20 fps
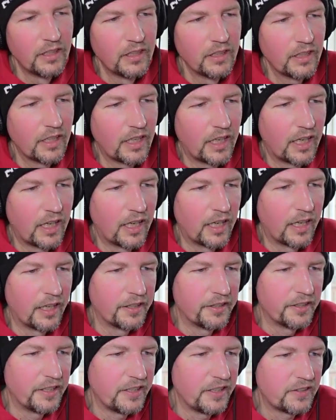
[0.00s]

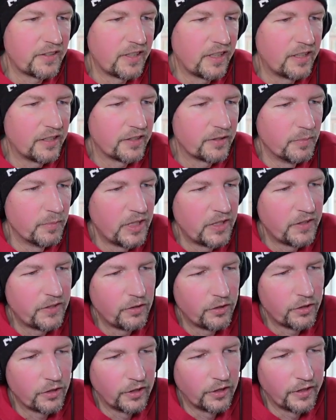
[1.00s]
They say this means
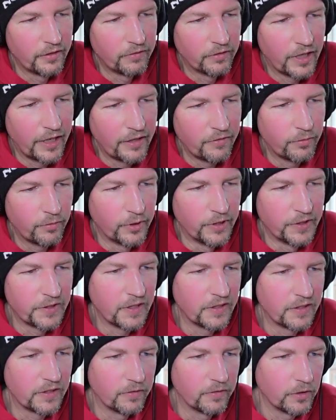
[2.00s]
you should live life with a
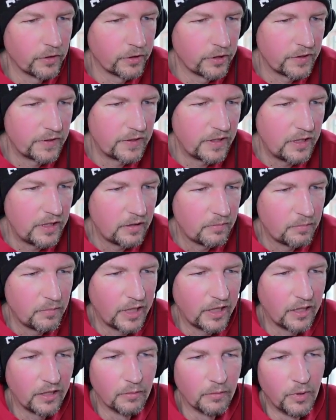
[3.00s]
sense of urgency,
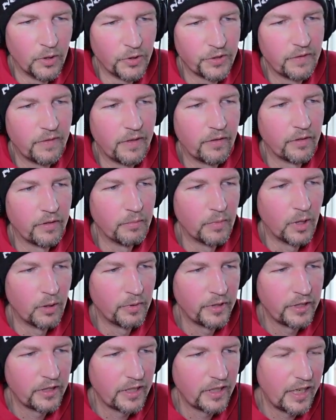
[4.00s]
making the most of every
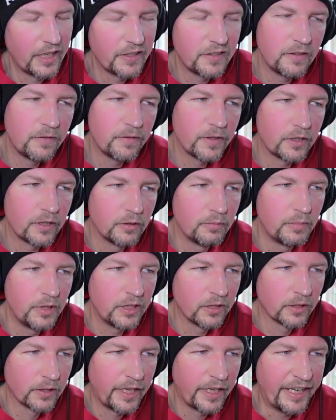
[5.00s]
moment, as if it could be
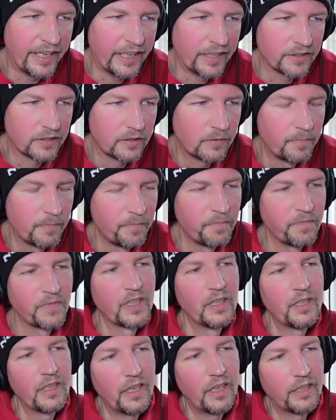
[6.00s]
your last.
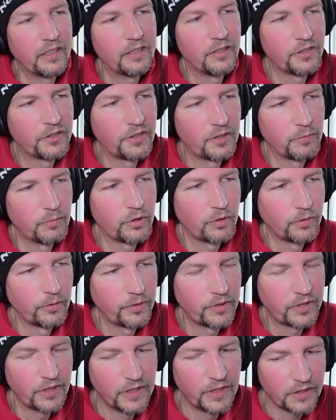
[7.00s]
And there's some
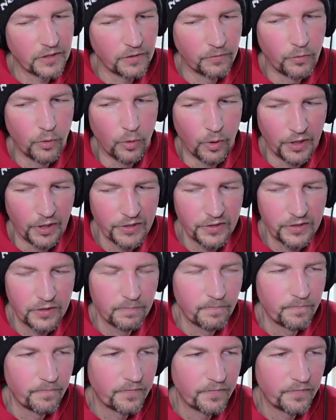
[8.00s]
truth to this, of course.